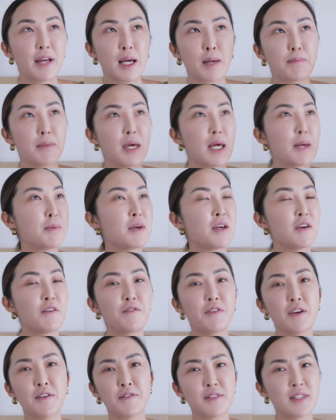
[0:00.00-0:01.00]
like maybe
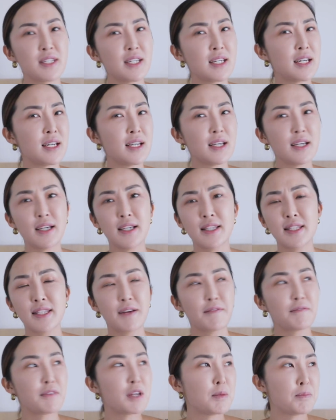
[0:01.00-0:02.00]
50,
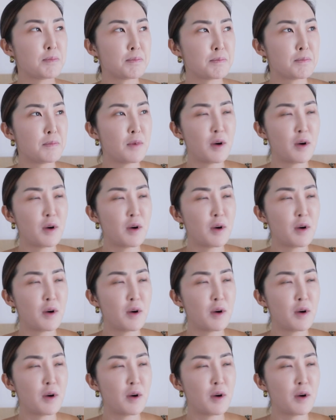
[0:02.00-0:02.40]
70